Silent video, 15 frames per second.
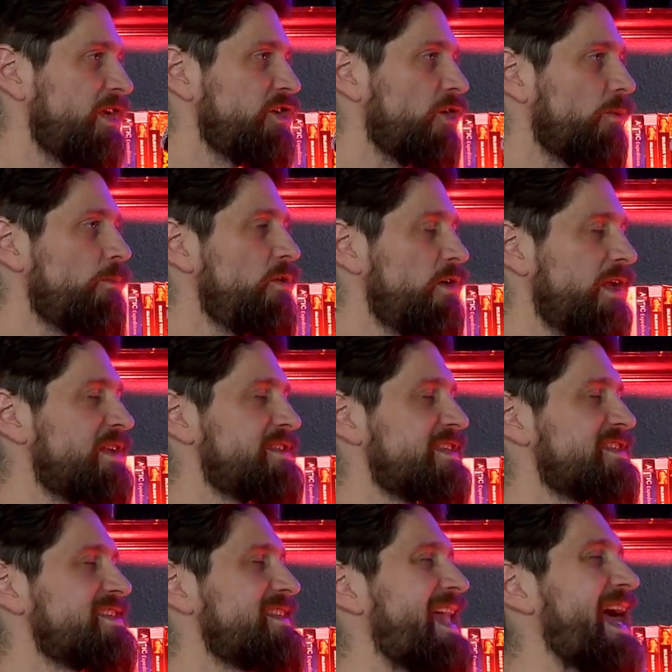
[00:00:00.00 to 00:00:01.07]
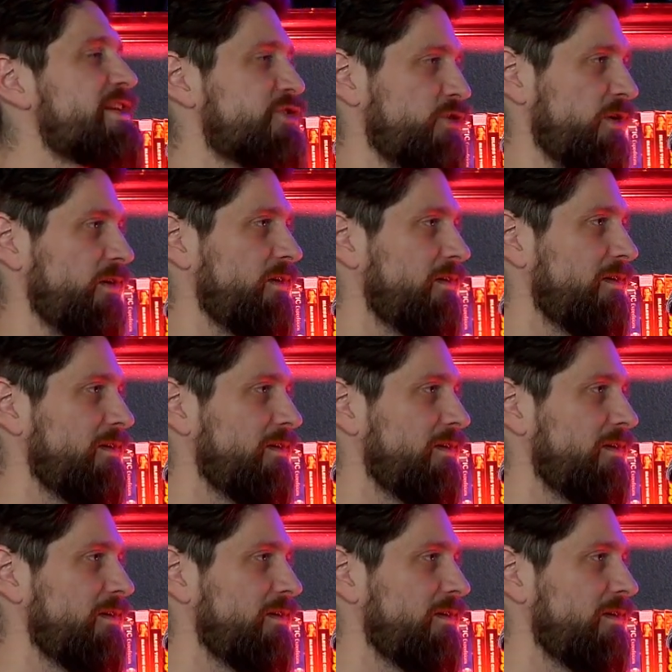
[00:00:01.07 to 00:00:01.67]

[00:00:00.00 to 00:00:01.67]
It's a slasher.